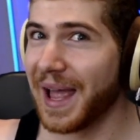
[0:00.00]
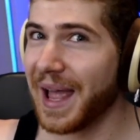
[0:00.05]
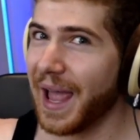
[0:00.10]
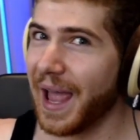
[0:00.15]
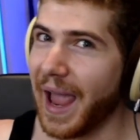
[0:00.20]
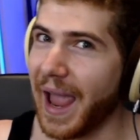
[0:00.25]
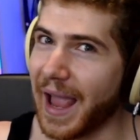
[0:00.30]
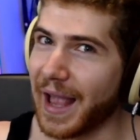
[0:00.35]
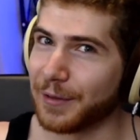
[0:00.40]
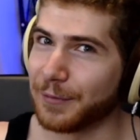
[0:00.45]

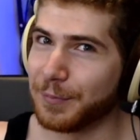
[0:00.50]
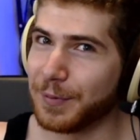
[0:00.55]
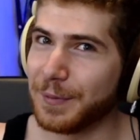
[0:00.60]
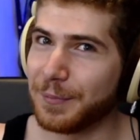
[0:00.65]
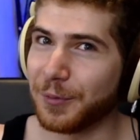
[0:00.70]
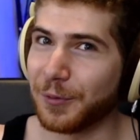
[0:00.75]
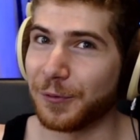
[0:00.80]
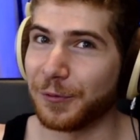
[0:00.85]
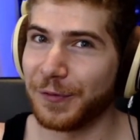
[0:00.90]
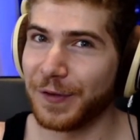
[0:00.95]
And
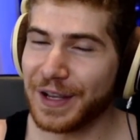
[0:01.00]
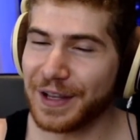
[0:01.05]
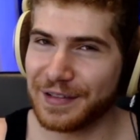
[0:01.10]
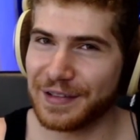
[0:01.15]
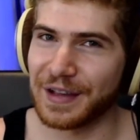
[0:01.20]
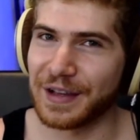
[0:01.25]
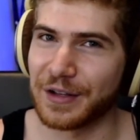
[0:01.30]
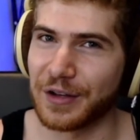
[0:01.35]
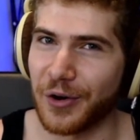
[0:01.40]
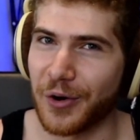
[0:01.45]
people
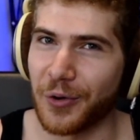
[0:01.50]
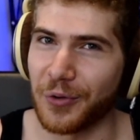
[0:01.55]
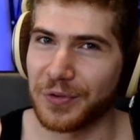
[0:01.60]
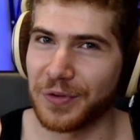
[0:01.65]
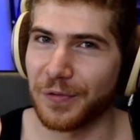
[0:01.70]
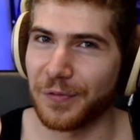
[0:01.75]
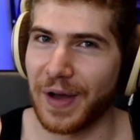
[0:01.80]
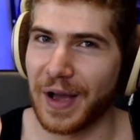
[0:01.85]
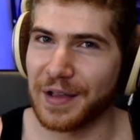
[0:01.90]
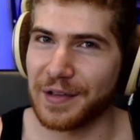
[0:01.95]
fixing their own
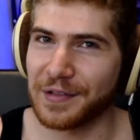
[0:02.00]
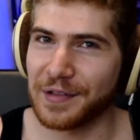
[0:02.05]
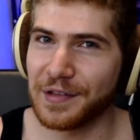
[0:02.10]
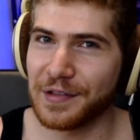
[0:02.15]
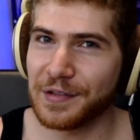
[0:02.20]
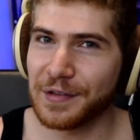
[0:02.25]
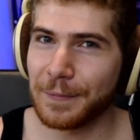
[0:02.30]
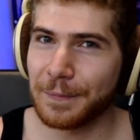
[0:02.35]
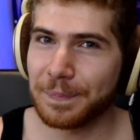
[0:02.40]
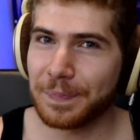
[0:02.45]

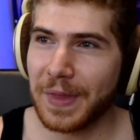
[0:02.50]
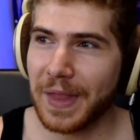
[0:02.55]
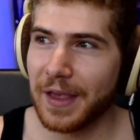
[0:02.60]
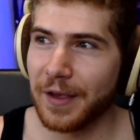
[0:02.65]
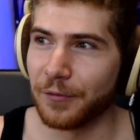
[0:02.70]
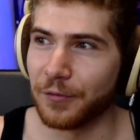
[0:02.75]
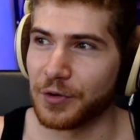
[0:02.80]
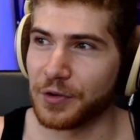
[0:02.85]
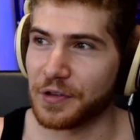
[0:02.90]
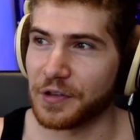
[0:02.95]
devices
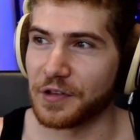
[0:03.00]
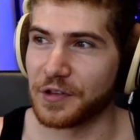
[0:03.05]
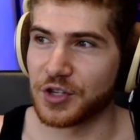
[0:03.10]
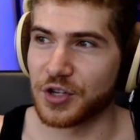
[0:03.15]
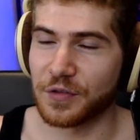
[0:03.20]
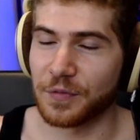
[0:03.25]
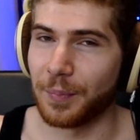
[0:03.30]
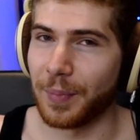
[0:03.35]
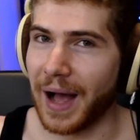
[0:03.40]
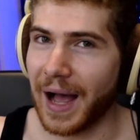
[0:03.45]
versus
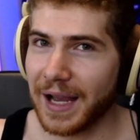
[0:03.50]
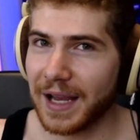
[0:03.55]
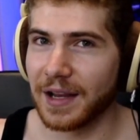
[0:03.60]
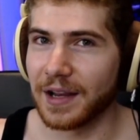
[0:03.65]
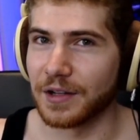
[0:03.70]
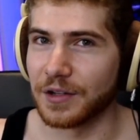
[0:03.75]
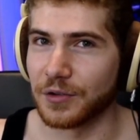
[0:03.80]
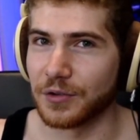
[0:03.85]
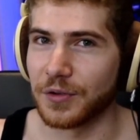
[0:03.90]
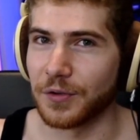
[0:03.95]
just buying a
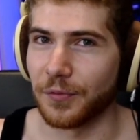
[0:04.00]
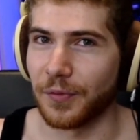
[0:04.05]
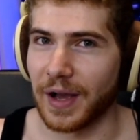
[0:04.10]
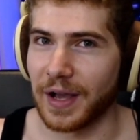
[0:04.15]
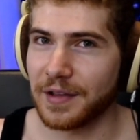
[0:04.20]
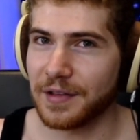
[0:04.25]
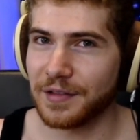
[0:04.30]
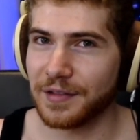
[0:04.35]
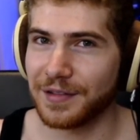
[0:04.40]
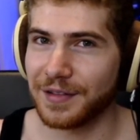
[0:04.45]
new
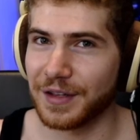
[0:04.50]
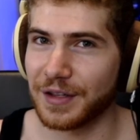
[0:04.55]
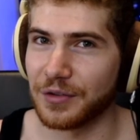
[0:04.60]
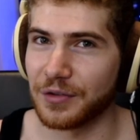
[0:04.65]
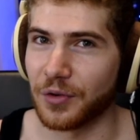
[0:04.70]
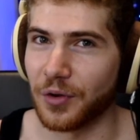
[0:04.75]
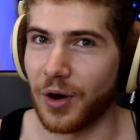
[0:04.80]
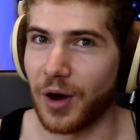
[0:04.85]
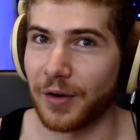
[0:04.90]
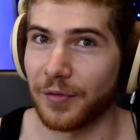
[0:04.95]
device, you
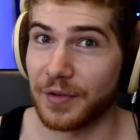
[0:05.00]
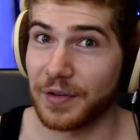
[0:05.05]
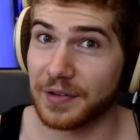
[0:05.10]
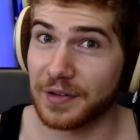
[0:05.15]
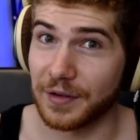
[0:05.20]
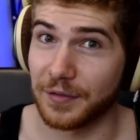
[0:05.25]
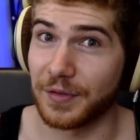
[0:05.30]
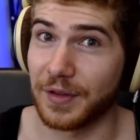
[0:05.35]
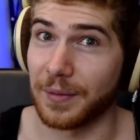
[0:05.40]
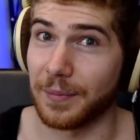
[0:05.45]
know,
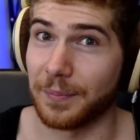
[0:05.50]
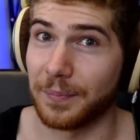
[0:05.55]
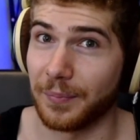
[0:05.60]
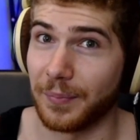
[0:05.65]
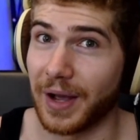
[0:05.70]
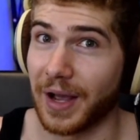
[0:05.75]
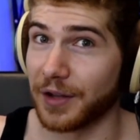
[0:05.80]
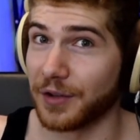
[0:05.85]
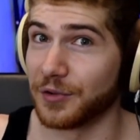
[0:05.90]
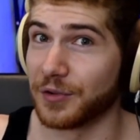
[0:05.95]
obviously if they
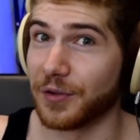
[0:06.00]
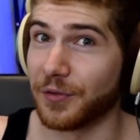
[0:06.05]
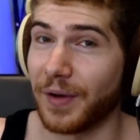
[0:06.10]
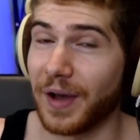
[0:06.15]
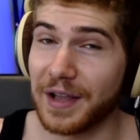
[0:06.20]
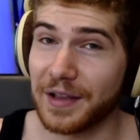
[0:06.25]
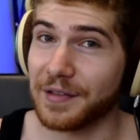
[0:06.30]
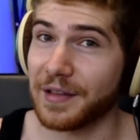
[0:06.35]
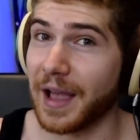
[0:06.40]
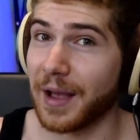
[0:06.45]
buy a new
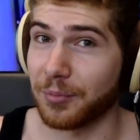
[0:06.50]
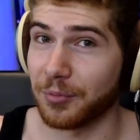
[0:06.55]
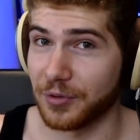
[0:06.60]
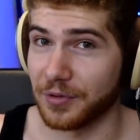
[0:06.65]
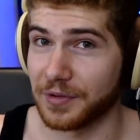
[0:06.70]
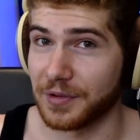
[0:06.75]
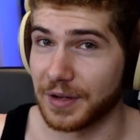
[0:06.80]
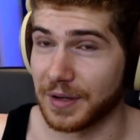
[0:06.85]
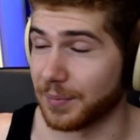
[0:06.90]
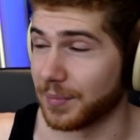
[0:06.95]
device, Apple is
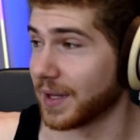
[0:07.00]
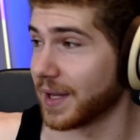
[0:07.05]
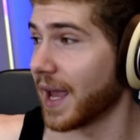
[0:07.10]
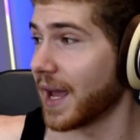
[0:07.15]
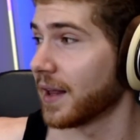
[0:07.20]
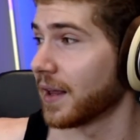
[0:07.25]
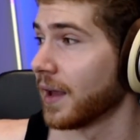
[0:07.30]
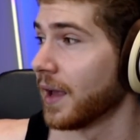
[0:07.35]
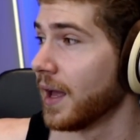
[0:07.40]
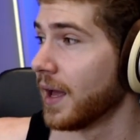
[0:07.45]
going to be
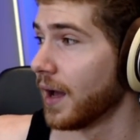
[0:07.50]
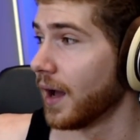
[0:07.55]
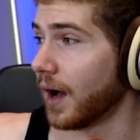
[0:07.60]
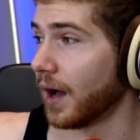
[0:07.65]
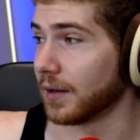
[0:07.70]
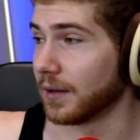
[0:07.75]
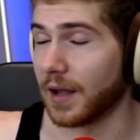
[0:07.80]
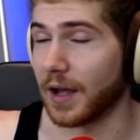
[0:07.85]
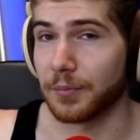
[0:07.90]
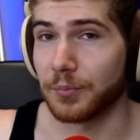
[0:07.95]
getting
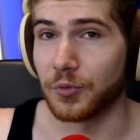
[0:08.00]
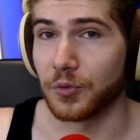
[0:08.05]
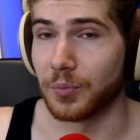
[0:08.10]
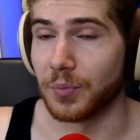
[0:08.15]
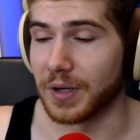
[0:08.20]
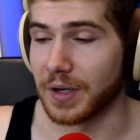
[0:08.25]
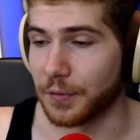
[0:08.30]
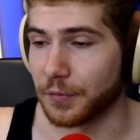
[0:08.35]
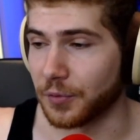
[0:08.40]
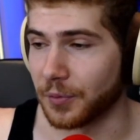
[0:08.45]
a lot more
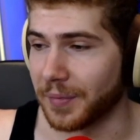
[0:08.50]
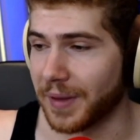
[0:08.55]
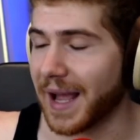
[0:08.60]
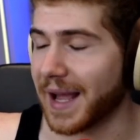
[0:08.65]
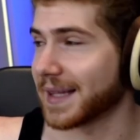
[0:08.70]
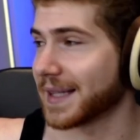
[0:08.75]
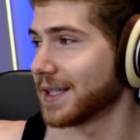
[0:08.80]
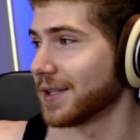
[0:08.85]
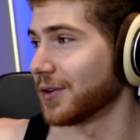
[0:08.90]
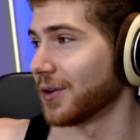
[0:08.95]
money from
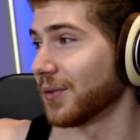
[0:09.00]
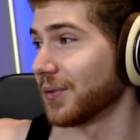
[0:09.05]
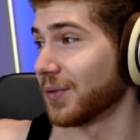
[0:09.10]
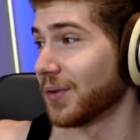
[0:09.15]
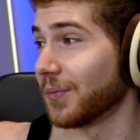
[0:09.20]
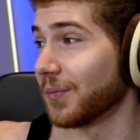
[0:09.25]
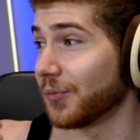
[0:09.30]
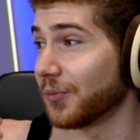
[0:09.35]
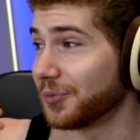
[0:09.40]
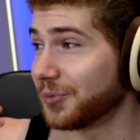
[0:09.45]
that. You know,
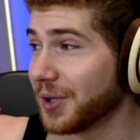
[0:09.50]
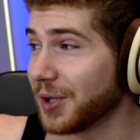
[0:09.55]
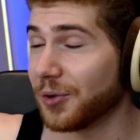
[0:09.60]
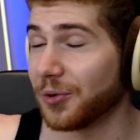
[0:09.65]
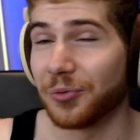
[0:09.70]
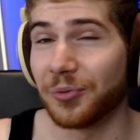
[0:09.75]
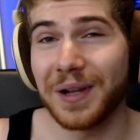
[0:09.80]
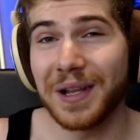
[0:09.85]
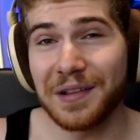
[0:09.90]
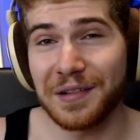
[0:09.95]
the real
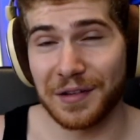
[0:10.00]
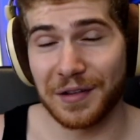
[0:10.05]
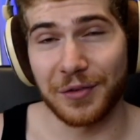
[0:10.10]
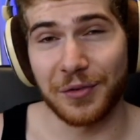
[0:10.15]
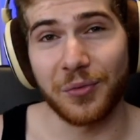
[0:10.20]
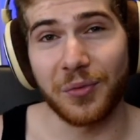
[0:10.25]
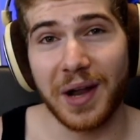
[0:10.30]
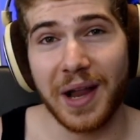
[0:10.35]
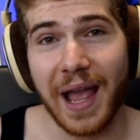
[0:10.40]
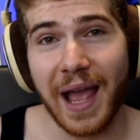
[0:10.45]

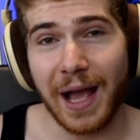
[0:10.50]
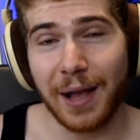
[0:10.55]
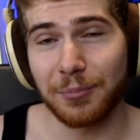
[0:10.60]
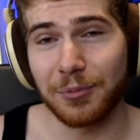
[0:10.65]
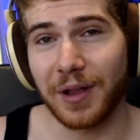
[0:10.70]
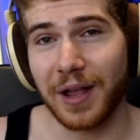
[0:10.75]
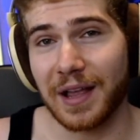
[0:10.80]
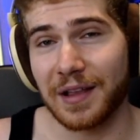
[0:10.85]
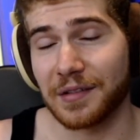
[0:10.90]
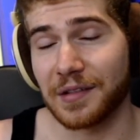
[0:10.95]
reason why Apple
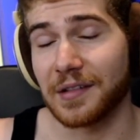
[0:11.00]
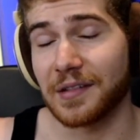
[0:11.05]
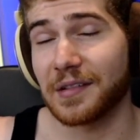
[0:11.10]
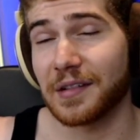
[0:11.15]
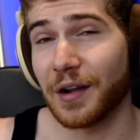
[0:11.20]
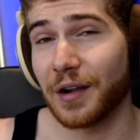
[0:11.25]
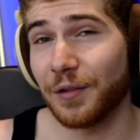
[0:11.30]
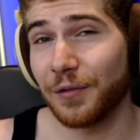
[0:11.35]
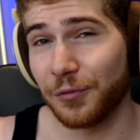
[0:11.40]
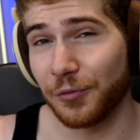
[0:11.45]
has a
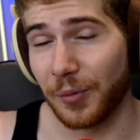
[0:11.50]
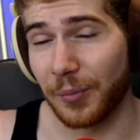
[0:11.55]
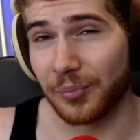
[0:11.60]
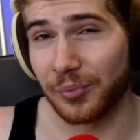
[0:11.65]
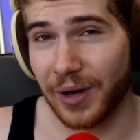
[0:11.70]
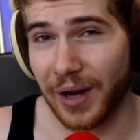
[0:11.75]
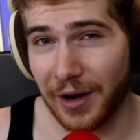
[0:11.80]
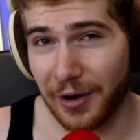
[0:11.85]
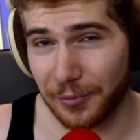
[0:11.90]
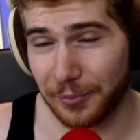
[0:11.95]

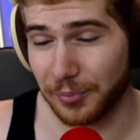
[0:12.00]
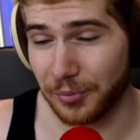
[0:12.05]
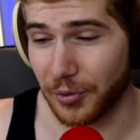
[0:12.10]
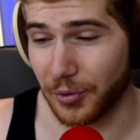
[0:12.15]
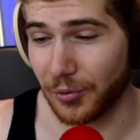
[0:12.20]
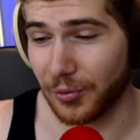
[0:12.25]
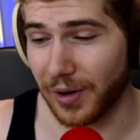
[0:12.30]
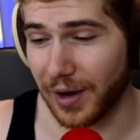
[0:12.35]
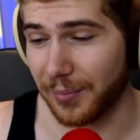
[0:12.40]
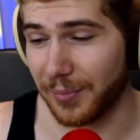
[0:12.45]
self-repair
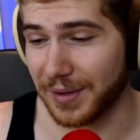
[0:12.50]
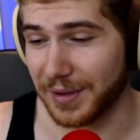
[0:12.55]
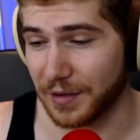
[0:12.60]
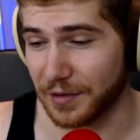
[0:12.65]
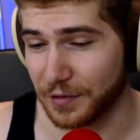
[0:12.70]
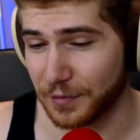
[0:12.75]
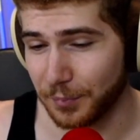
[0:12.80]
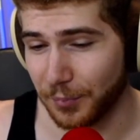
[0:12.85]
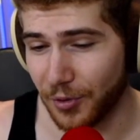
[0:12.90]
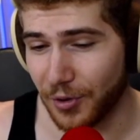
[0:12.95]
program at
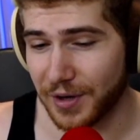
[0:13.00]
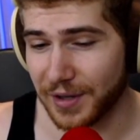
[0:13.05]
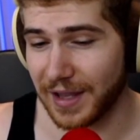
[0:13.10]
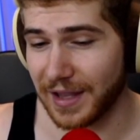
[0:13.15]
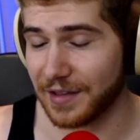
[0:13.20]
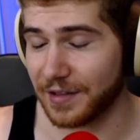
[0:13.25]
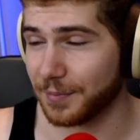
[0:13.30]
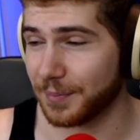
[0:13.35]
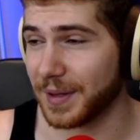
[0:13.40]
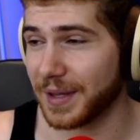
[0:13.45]
this point
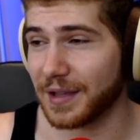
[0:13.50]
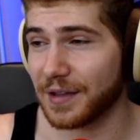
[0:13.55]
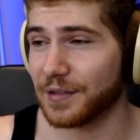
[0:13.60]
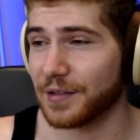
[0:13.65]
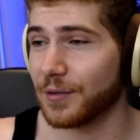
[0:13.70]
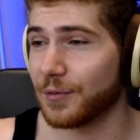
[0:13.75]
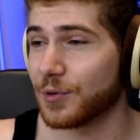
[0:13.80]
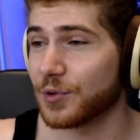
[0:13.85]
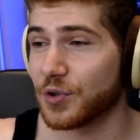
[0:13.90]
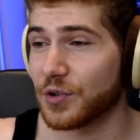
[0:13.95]
is because
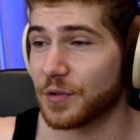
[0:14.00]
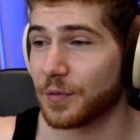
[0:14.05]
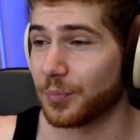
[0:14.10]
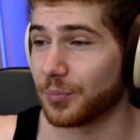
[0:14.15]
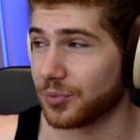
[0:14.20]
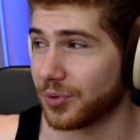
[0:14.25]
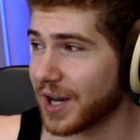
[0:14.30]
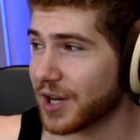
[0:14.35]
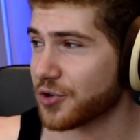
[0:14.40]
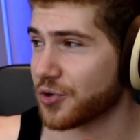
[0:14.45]
they were just
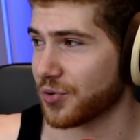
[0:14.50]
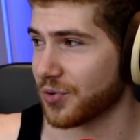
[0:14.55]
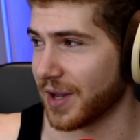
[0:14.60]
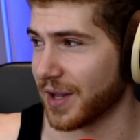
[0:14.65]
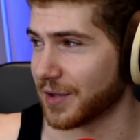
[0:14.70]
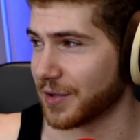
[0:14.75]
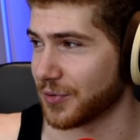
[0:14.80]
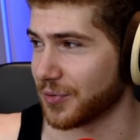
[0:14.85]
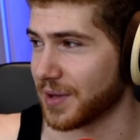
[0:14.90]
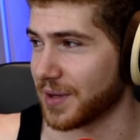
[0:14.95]
pressured
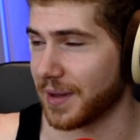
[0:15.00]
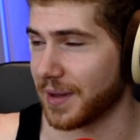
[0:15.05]
into it.